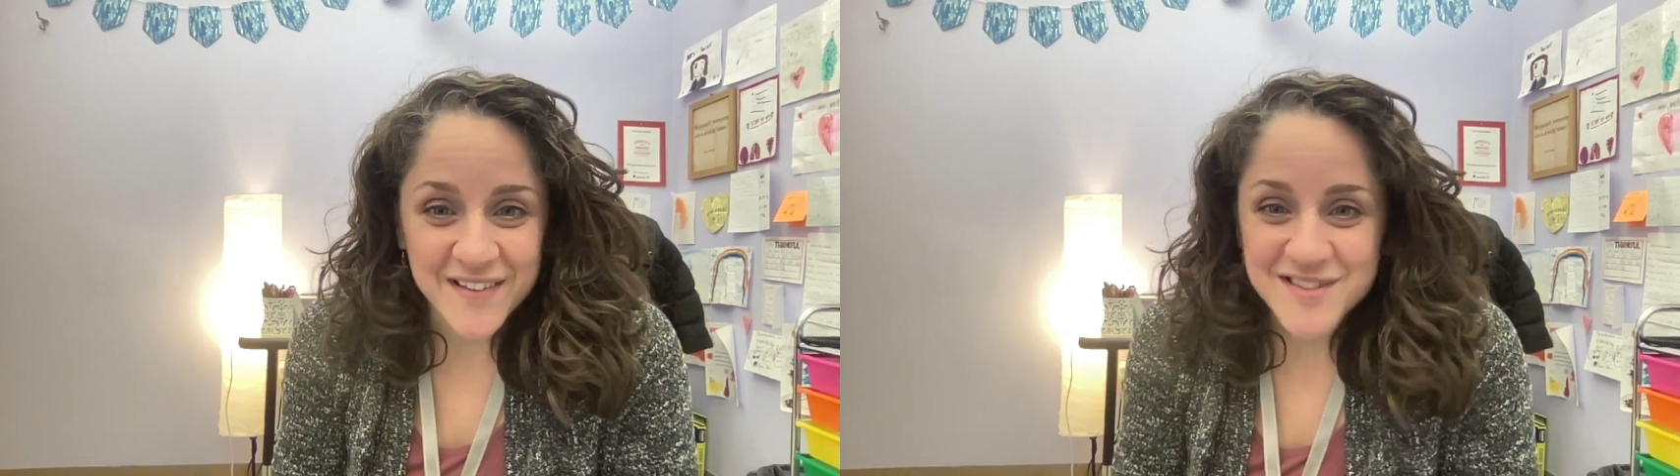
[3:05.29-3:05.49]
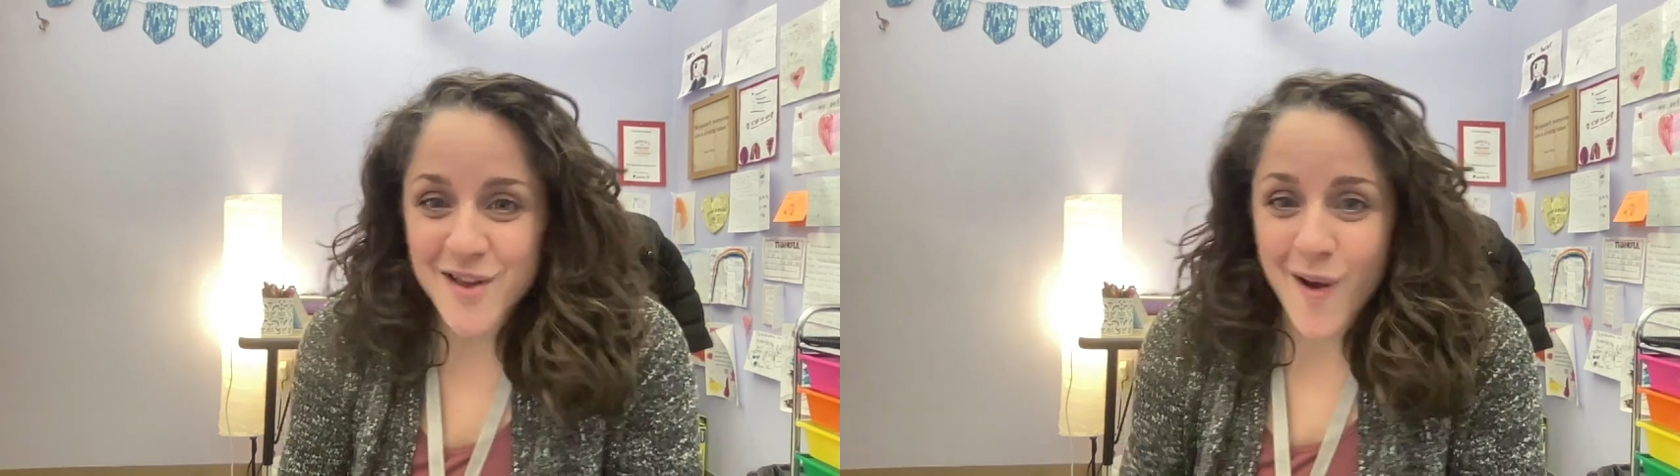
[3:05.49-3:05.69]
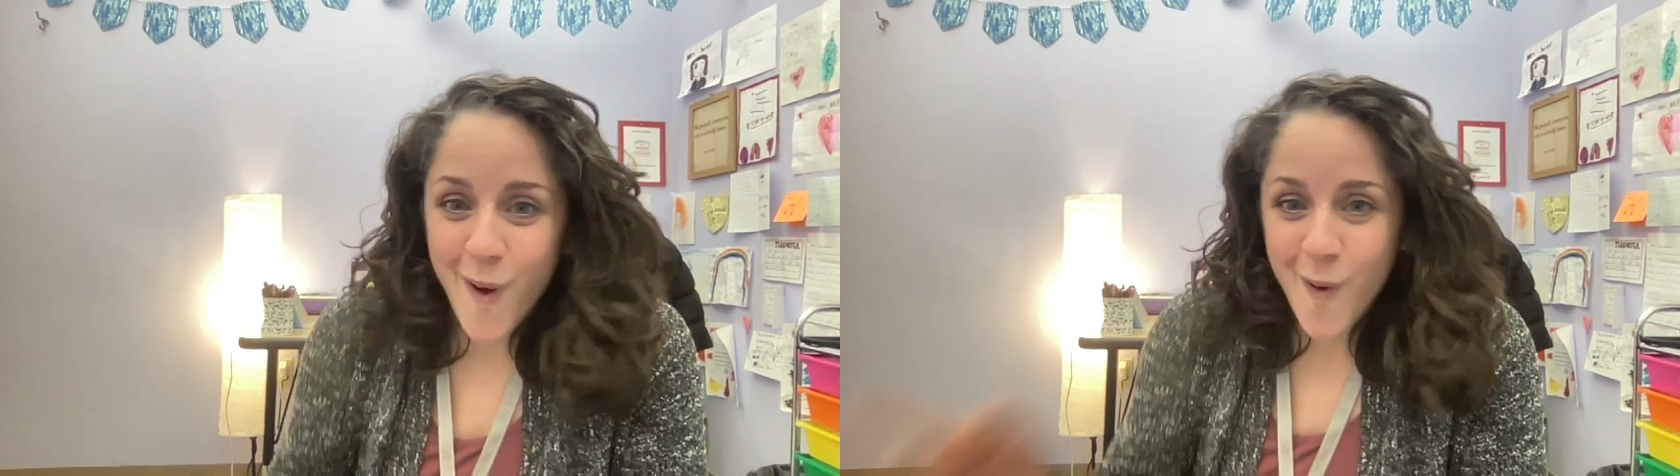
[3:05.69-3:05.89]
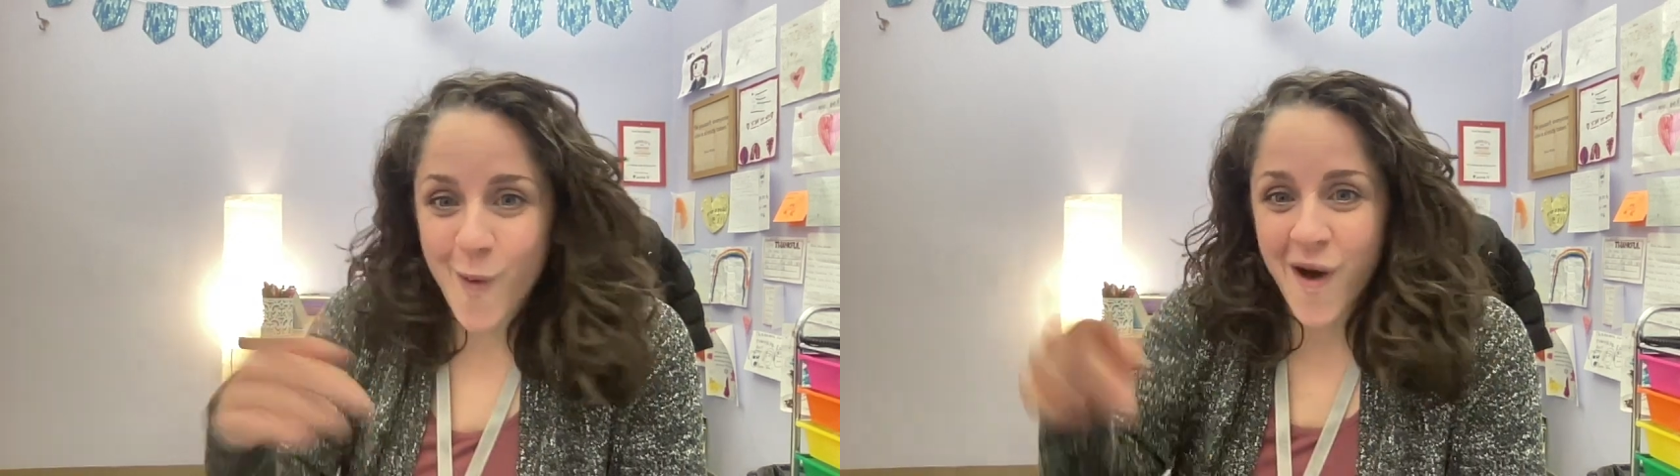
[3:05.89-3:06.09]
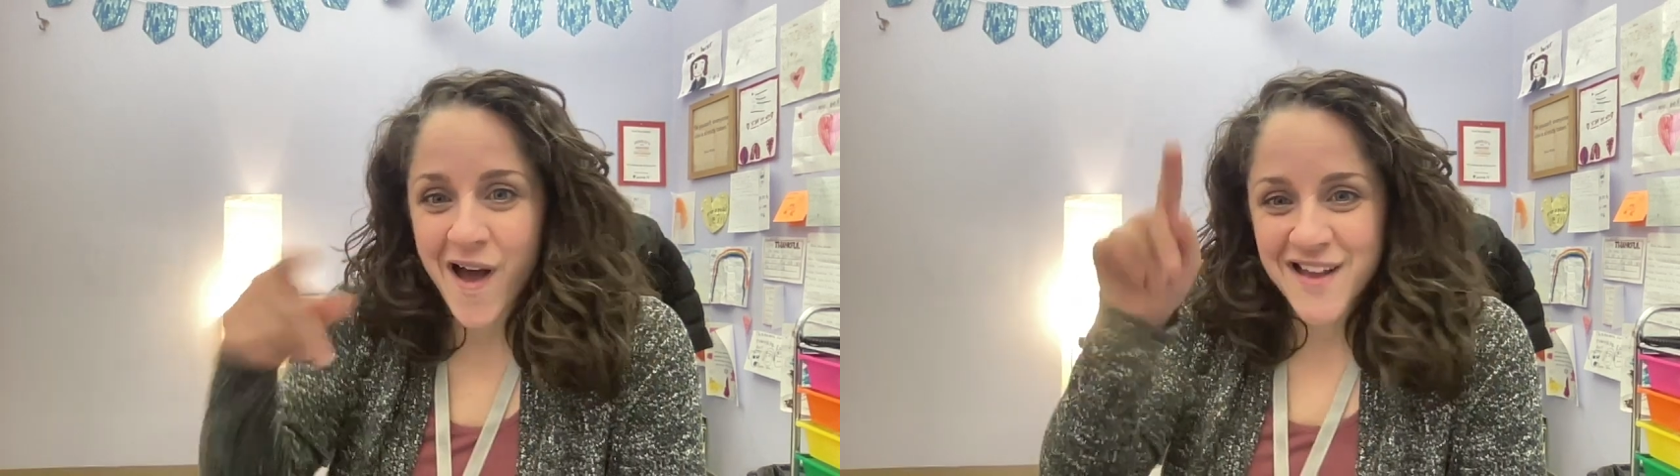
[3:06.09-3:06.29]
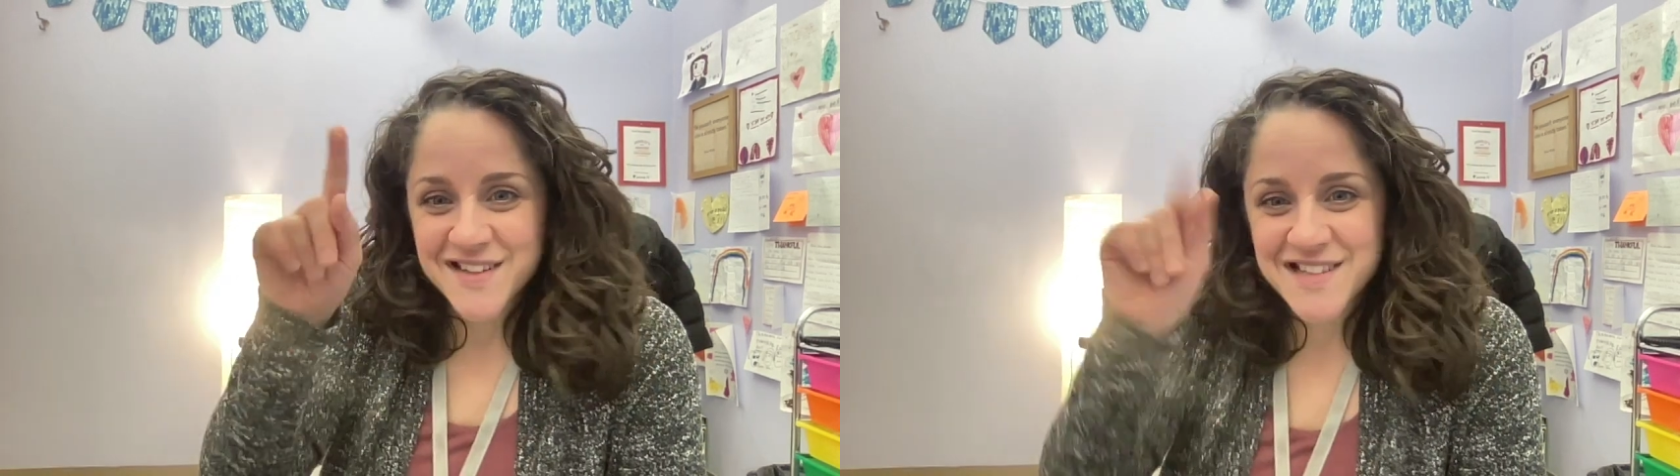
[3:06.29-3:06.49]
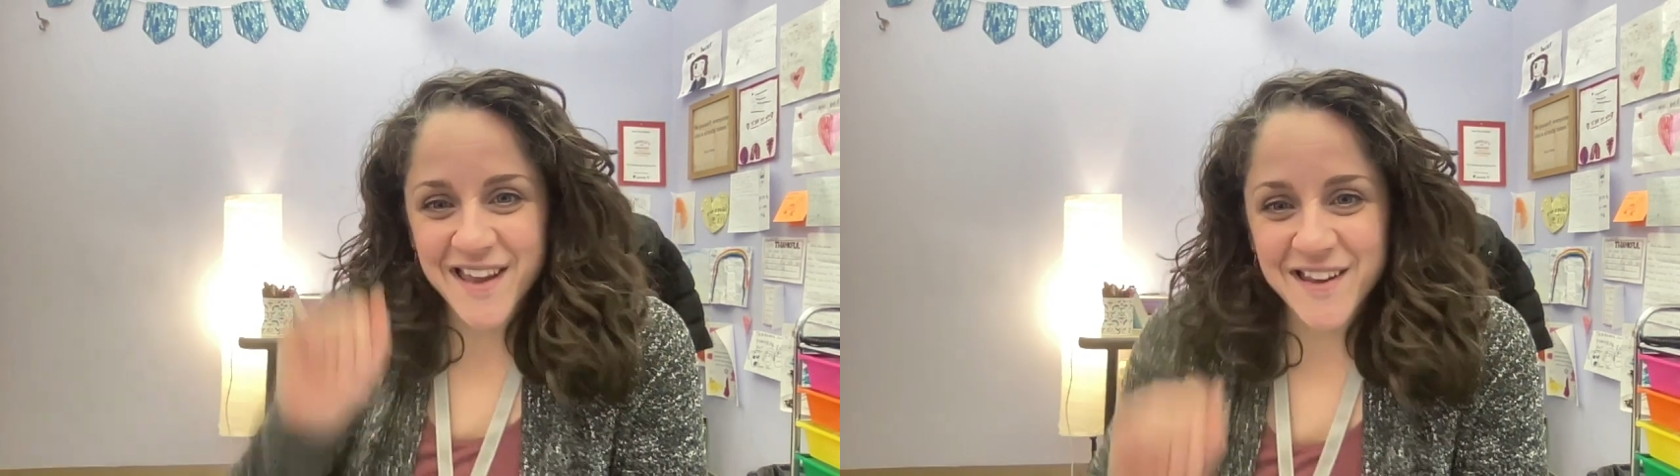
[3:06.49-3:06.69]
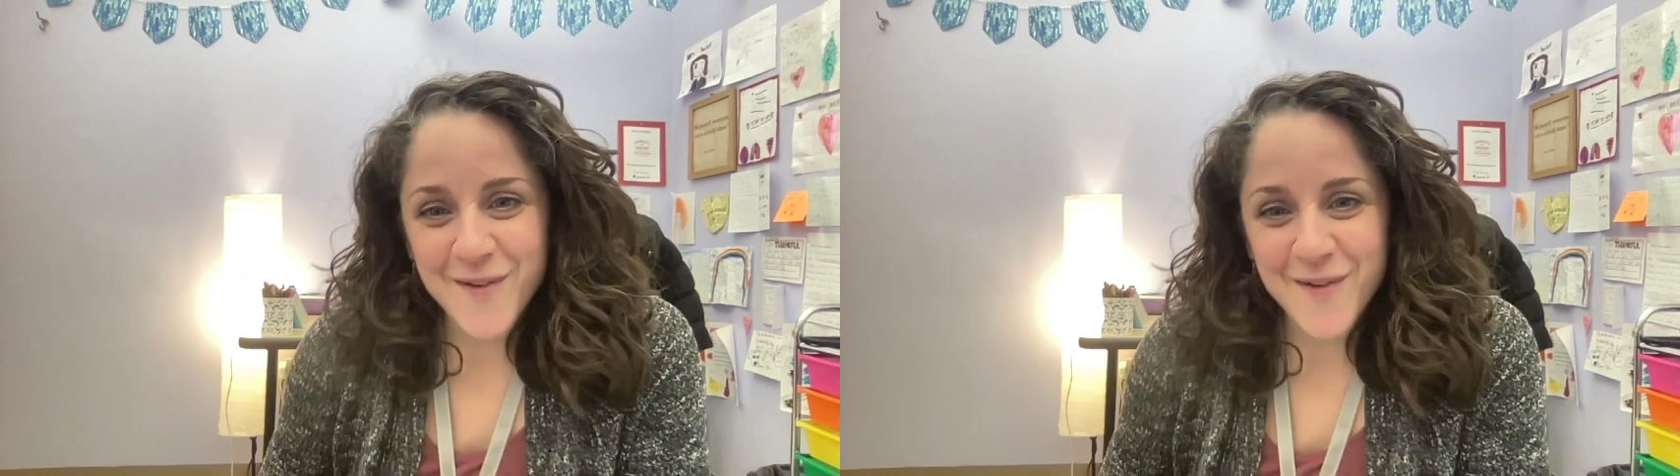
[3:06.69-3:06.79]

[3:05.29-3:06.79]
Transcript: So take it